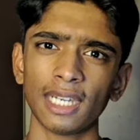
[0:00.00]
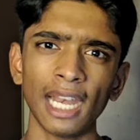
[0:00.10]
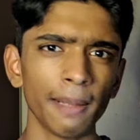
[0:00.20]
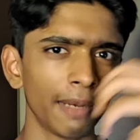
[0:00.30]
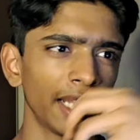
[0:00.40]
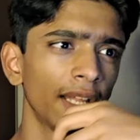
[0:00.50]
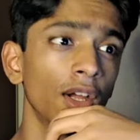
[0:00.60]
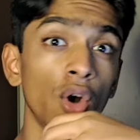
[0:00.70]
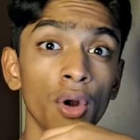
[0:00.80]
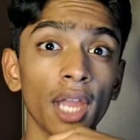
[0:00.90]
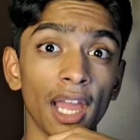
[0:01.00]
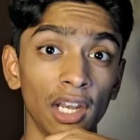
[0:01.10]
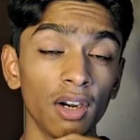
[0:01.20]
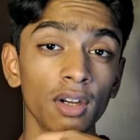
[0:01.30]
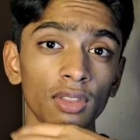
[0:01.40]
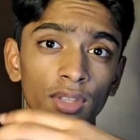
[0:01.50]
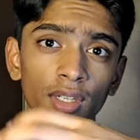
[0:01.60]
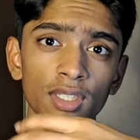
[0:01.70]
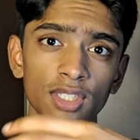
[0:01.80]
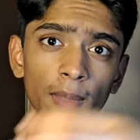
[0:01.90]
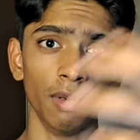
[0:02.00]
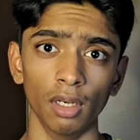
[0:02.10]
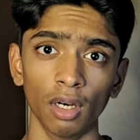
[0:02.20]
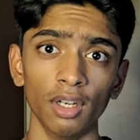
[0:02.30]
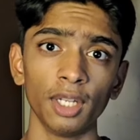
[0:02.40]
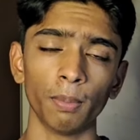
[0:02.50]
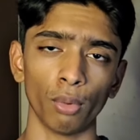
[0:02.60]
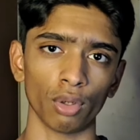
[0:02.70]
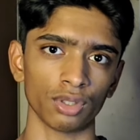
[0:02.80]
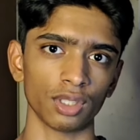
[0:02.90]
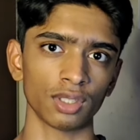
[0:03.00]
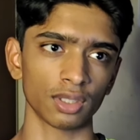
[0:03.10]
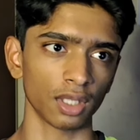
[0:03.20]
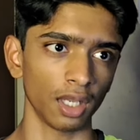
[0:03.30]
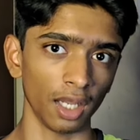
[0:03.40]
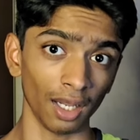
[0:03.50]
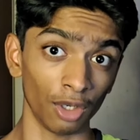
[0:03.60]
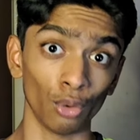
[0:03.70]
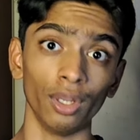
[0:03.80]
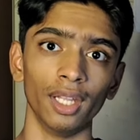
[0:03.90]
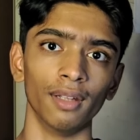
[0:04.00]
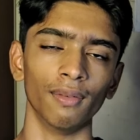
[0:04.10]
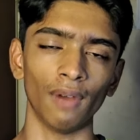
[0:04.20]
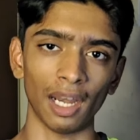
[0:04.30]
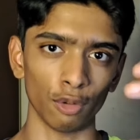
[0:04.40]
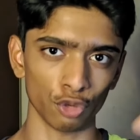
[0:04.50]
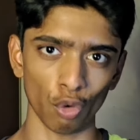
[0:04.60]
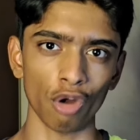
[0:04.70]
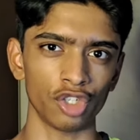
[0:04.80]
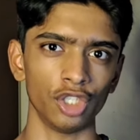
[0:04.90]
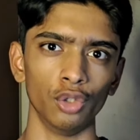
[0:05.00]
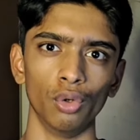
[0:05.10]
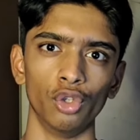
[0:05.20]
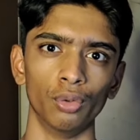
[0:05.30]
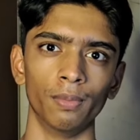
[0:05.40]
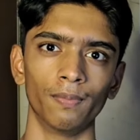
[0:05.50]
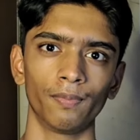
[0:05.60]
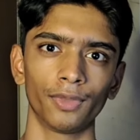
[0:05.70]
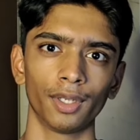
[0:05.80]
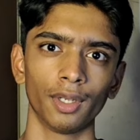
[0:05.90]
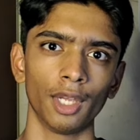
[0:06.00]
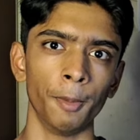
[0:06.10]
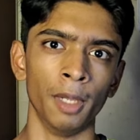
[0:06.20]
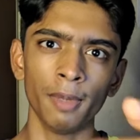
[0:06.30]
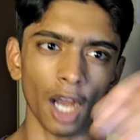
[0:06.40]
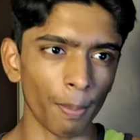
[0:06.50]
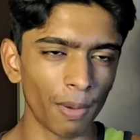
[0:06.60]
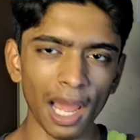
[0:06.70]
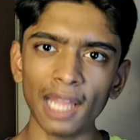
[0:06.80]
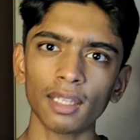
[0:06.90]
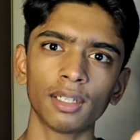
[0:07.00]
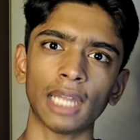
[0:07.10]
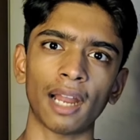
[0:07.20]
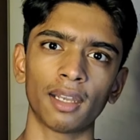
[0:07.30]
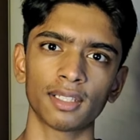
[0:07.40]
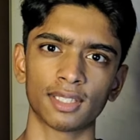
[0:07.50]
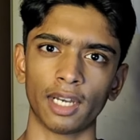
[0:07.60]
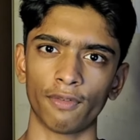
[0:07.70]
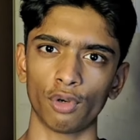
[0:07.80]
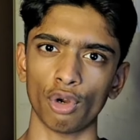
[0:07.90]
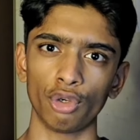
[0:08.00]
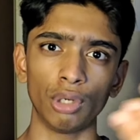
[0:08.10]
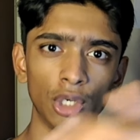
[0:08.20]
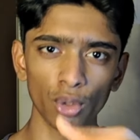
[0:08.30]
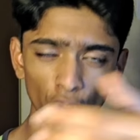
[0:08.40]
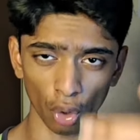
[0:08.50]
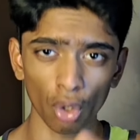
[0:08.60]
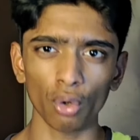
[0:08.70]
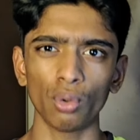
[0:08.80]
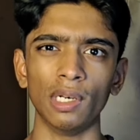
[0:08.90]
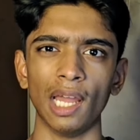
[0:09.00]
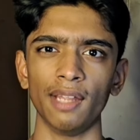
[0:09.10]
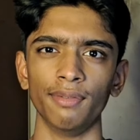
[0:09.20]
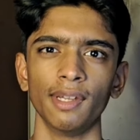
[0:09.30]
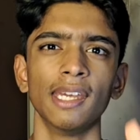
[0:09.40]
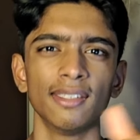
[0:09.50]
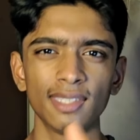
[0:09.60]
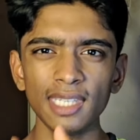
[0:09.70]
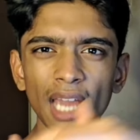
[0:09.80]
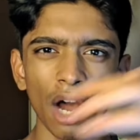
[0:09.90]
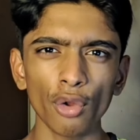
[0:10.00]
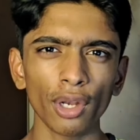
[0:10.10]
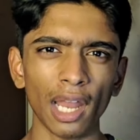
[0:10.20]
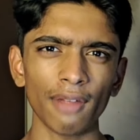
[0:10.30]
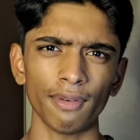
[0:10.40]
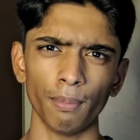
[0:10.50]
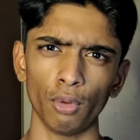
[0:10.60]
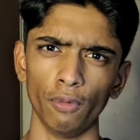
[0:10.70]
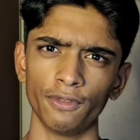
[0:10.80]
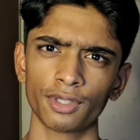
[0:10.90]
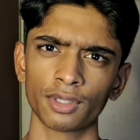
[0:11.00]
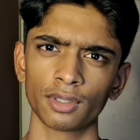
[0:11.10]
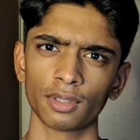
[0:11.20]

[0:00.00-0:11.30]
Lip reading: tell him like, okay, I learned a 3-step learning process today while I was watching YouTube. Maybe apply the tactics that I've taught you into your own life. See how your life improves.